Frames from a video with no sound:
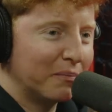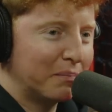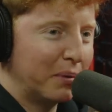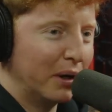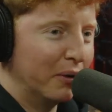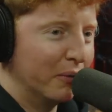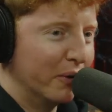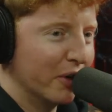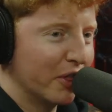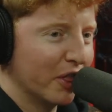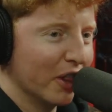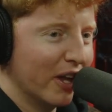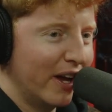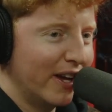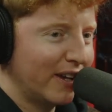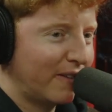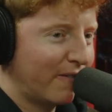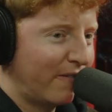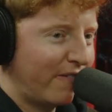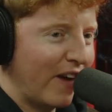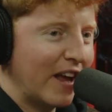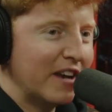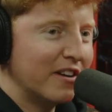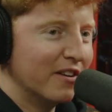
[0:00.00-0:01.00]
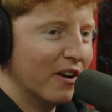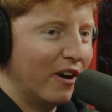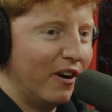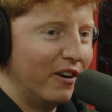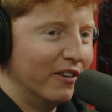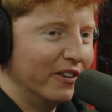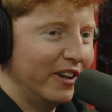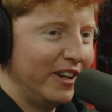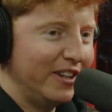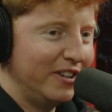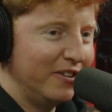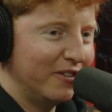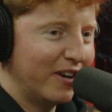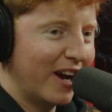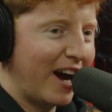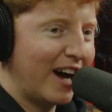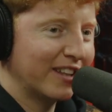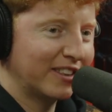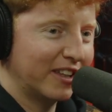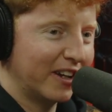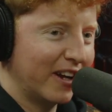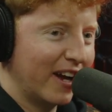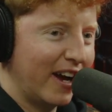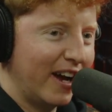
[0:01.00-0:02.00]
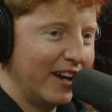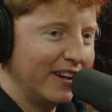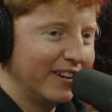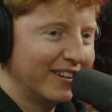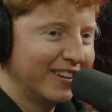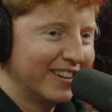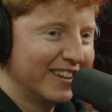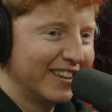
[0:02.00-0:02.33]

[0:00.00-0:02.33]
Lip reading: but with like fentanyl, and you got the guy.